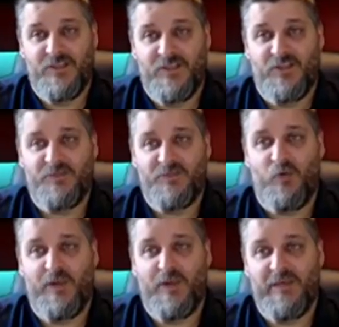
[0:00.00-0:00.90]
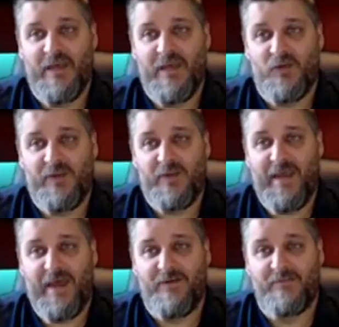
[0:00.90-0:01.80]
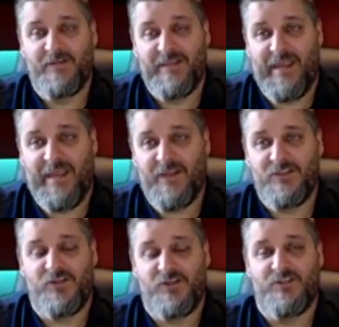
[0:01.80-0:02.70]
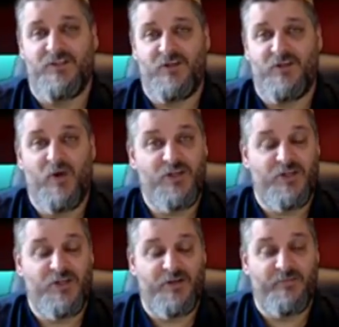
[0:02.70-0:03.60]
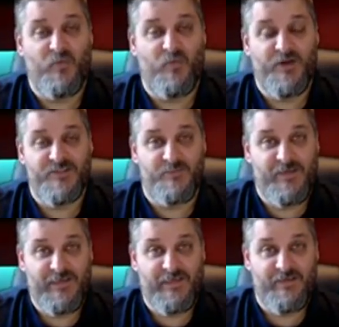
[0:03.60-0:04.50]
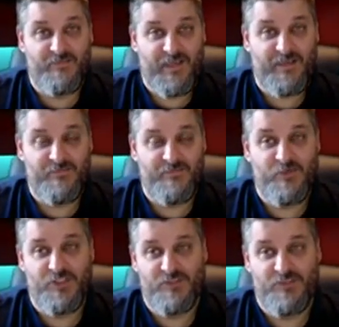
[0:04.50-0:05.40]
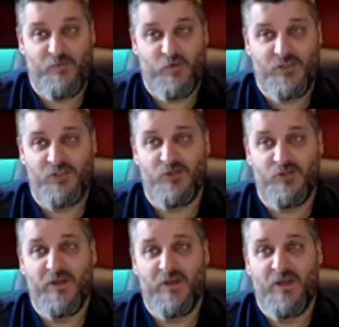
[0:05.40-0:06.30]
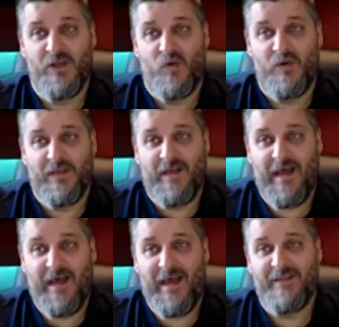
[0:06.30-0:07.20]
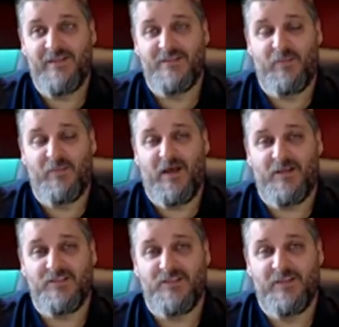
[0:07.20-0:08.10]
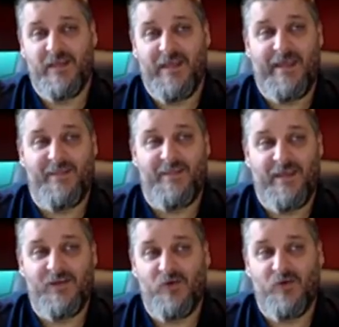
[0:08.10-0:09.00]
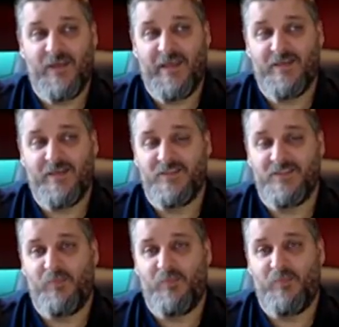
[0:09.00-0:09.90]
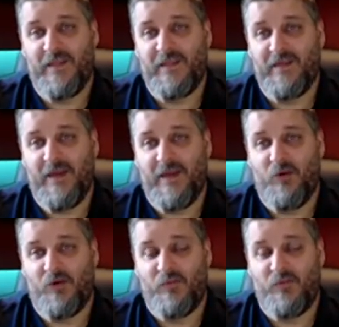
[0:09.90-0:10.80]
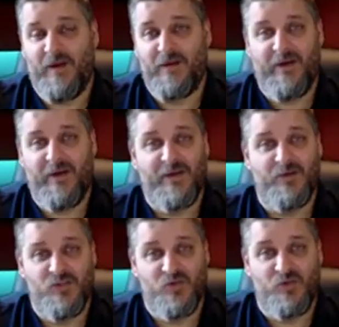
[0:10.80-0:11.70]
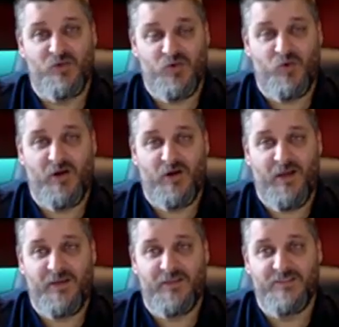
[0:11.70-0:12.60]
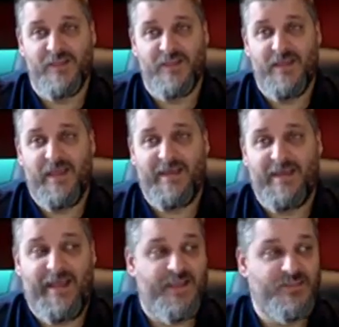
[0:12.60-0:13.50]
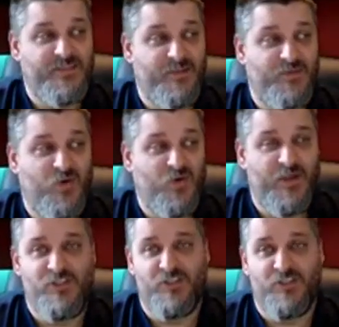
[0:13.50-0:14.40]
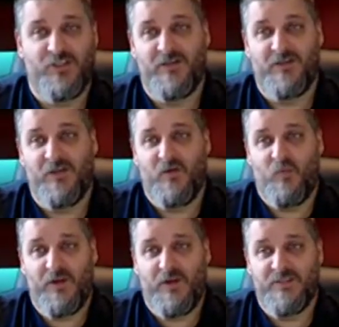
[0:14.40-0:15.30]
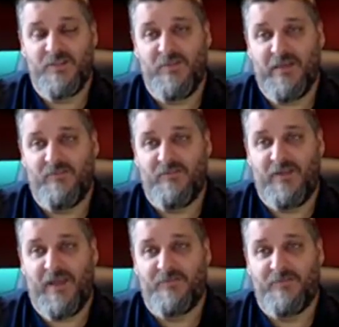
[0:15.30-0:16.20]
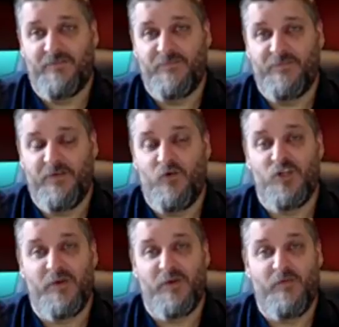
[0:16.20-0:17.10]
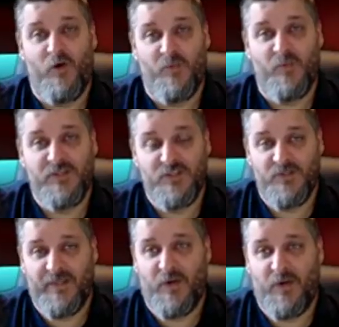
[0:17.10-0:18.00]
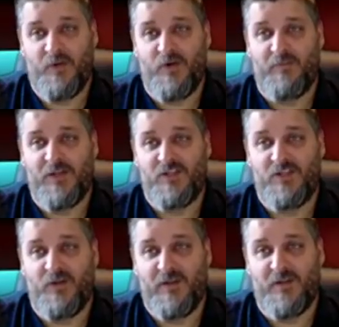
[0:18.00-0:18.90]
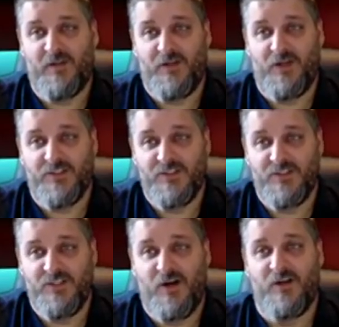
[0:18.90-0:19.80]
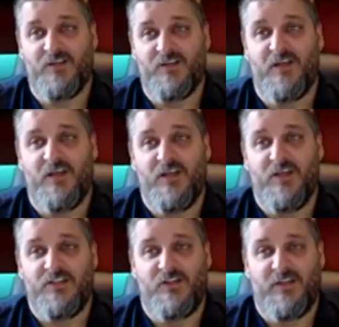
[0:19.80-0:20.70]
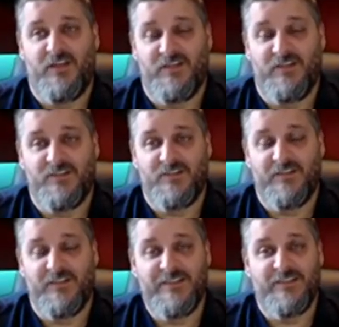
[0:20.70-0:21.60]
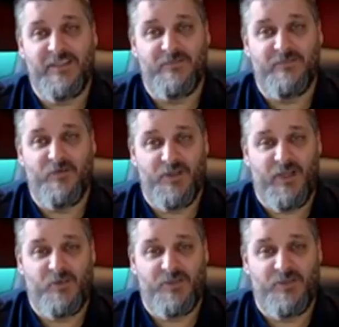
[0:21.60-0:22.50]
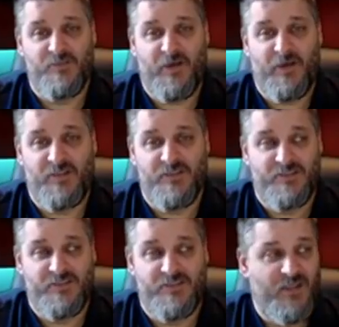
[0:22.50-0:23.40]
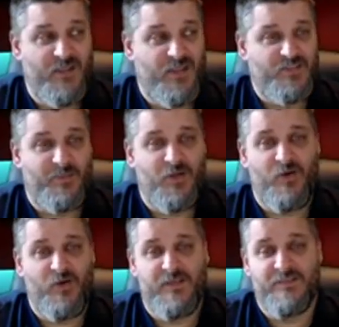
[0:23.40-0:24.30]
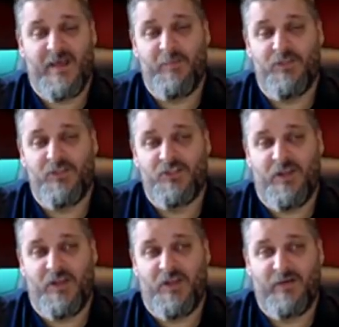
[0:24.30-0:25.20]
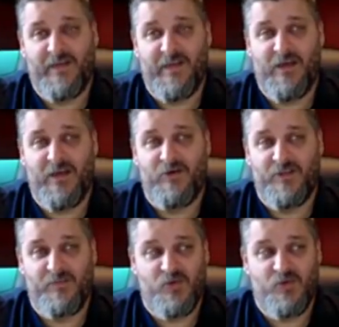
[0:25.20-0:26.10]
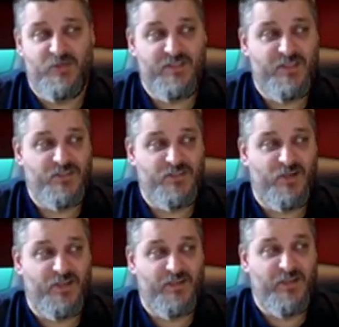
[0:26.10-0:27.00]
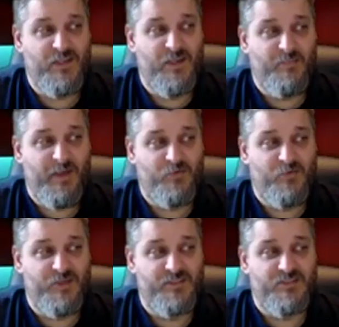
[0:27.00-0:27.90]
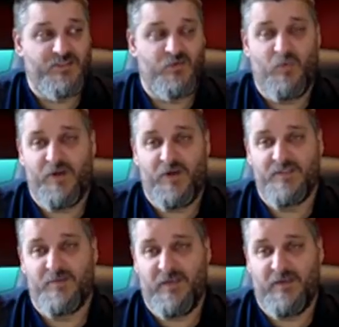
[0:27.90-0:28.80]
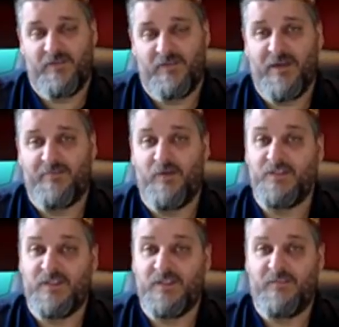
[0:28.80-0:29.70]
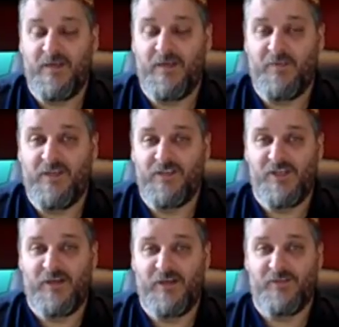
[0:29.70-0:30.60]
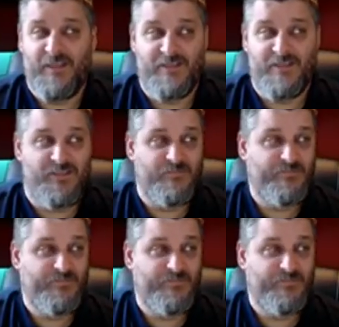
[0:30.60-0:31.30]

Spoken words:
So at this point, now that we have the answer to the question of what is the meaning of life, which is 42, we could hide this box and then go ahead and display our readyRANDOM tool to our audience and ask them the question, what is the meaning of life? Of course, before we do that, we want to make sure that we click on Start so that it is listening for their responses. So I'm going to go ahead and type in the channel right now that I'm doing a test on, pop quiz, what is the meaning of life, and we'll see if anybody in the channel gets it.